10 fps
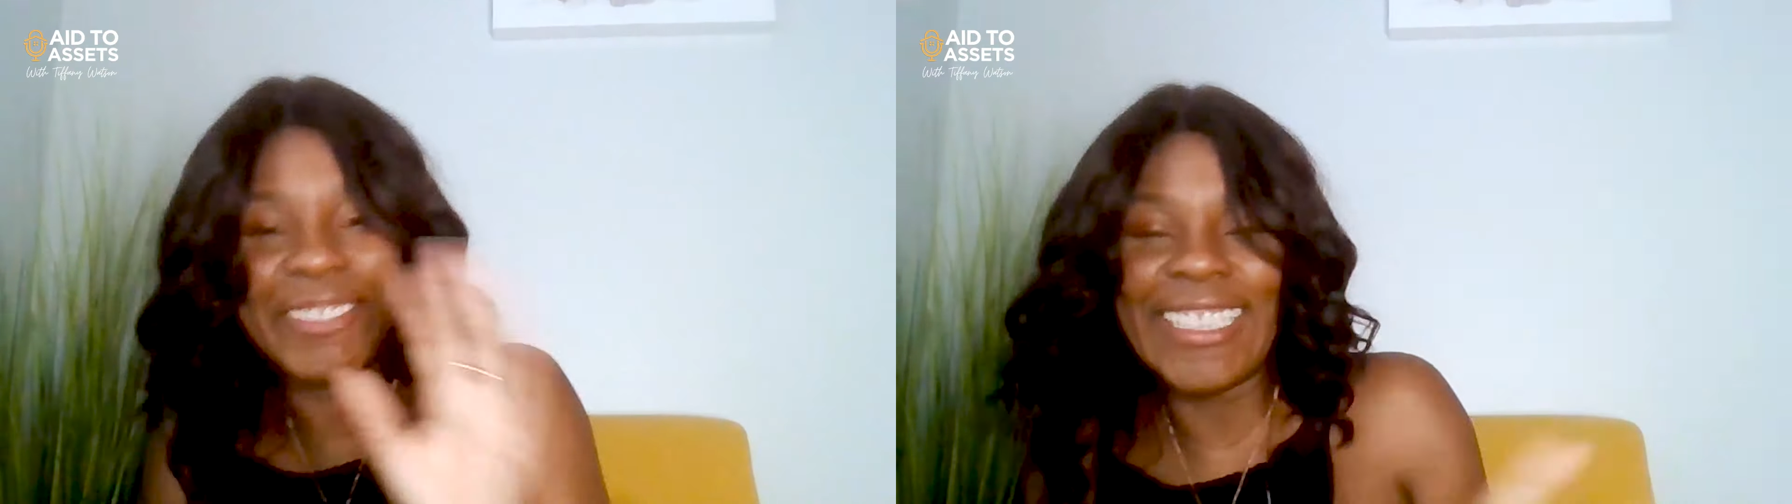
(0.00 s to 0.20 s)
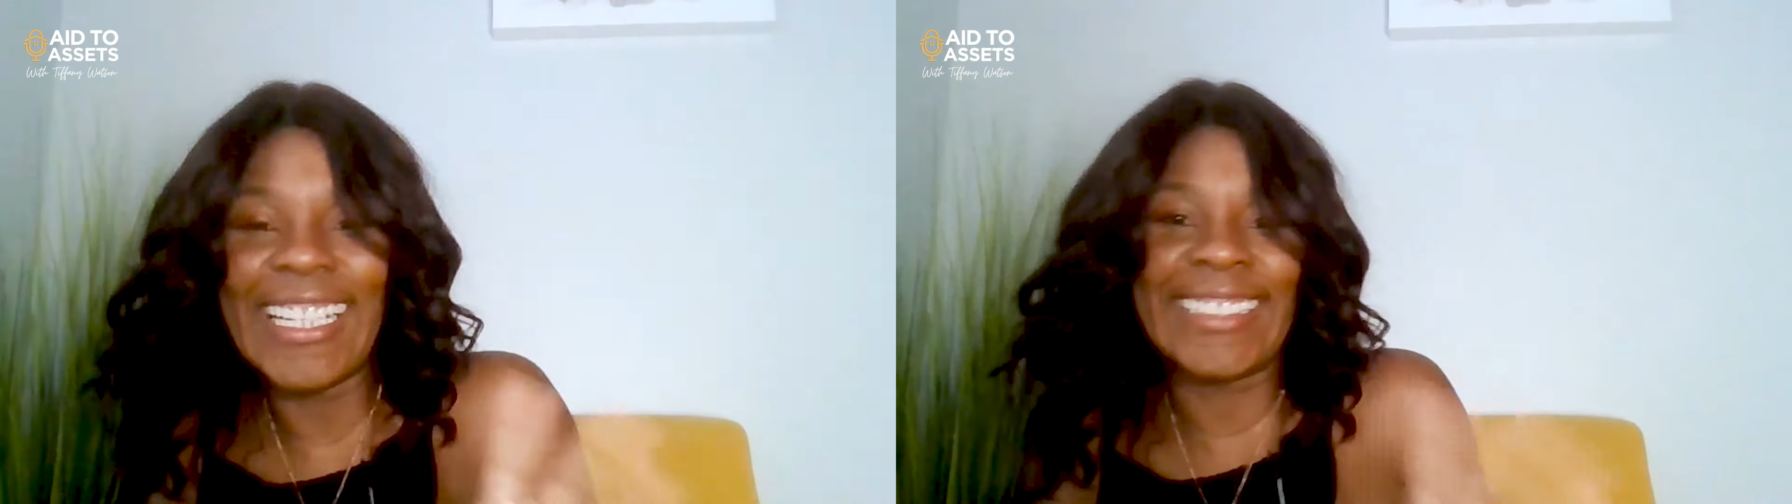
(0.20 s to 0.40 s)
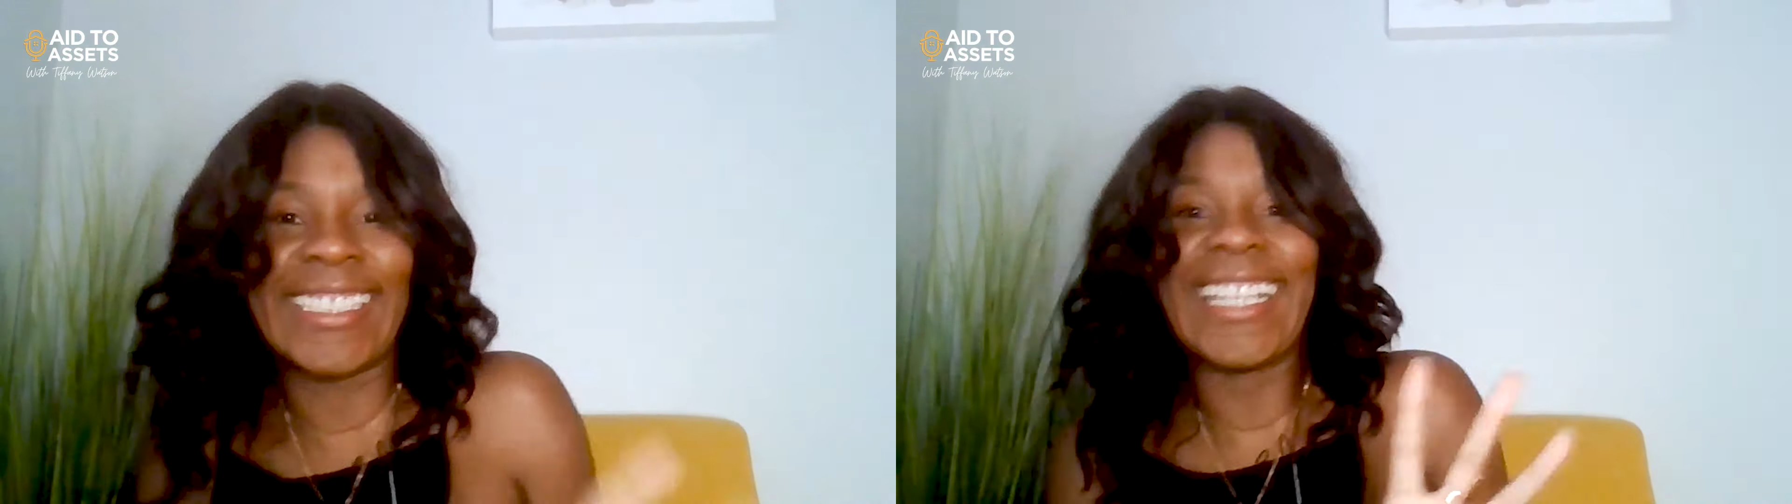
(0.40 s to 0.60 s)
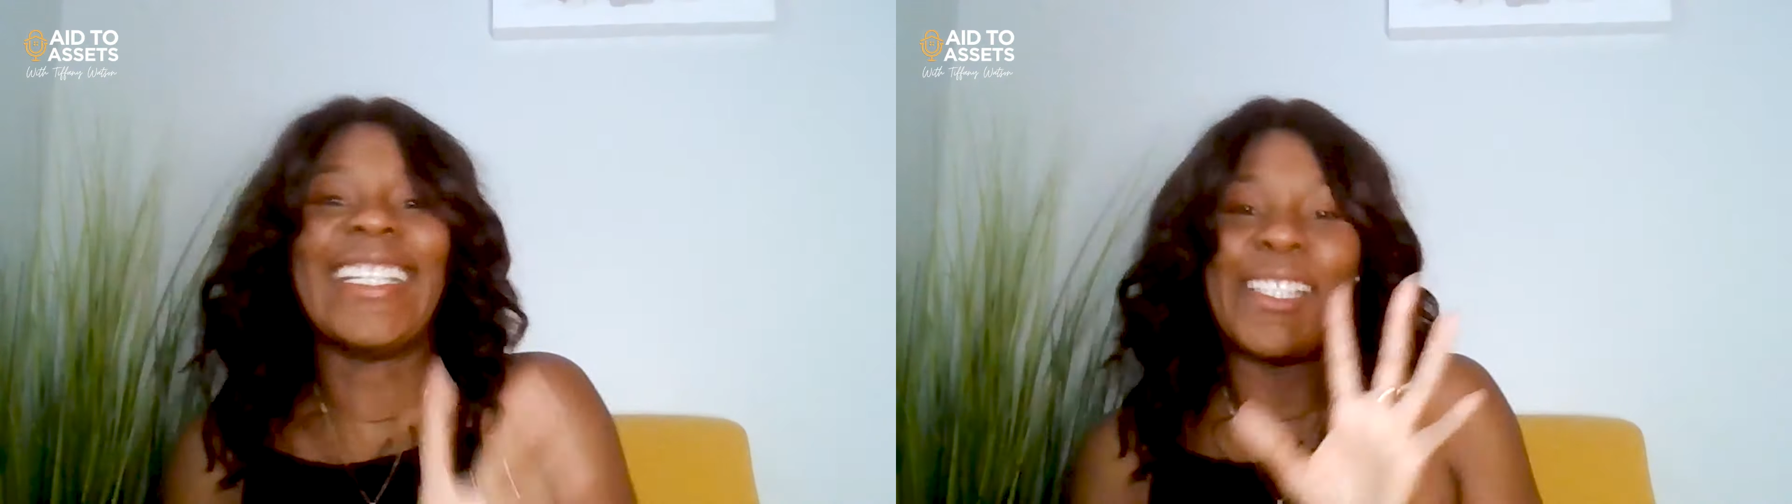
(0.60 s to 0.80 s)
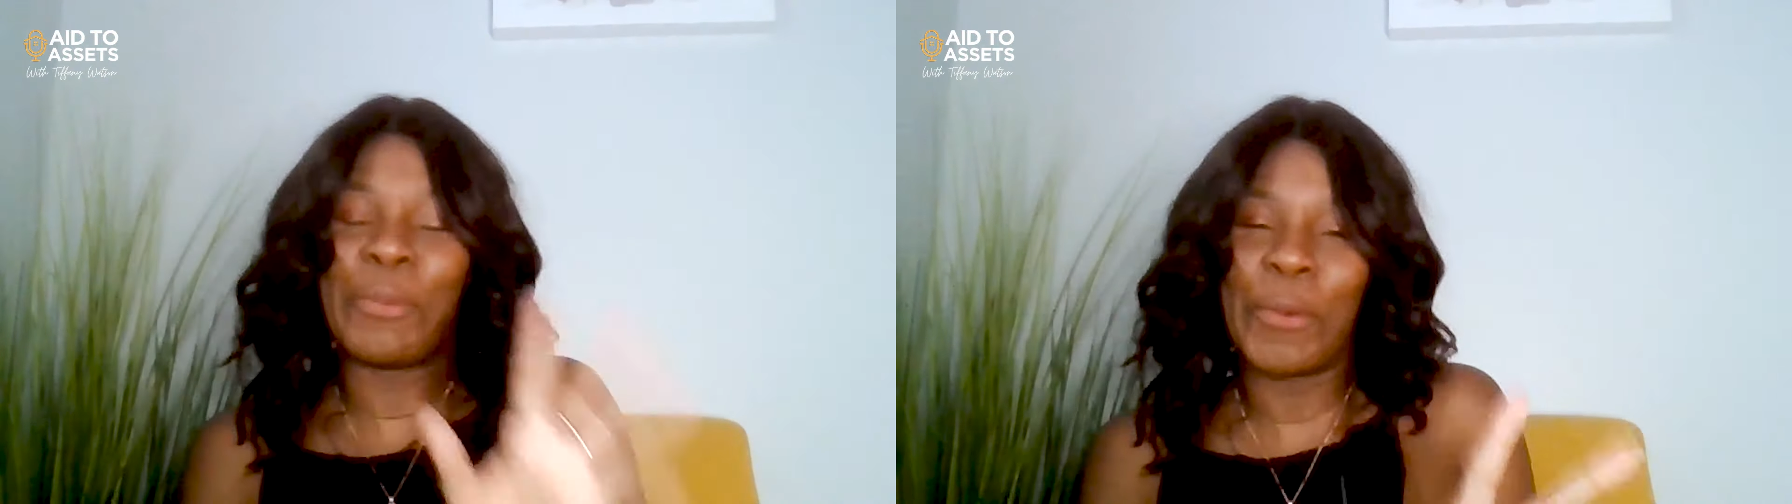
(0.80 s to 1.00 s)
real
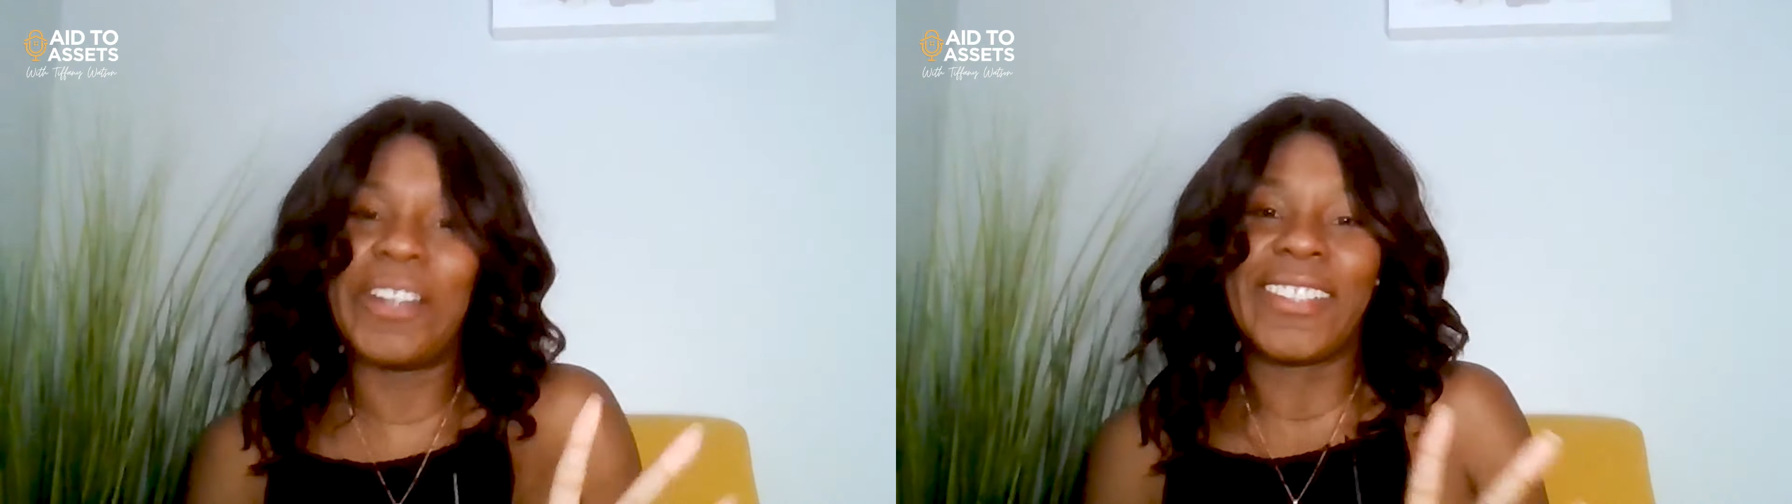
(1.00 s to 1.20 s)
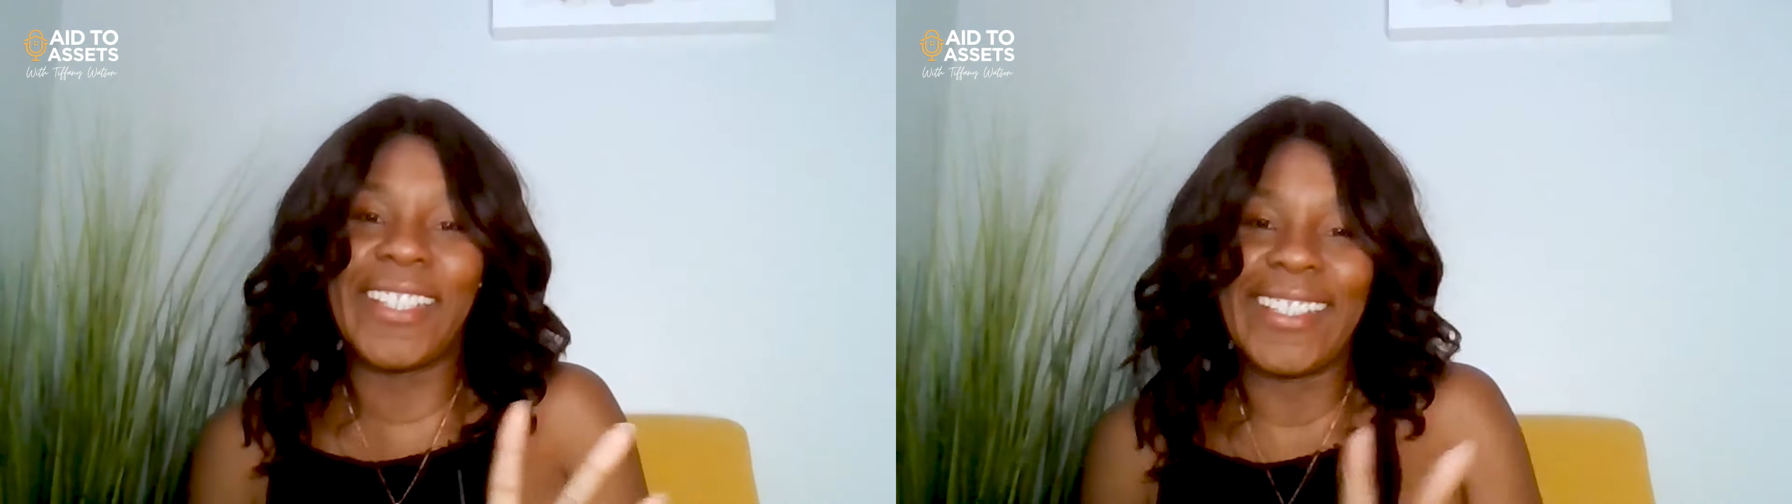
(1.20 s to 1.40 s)
estate is worth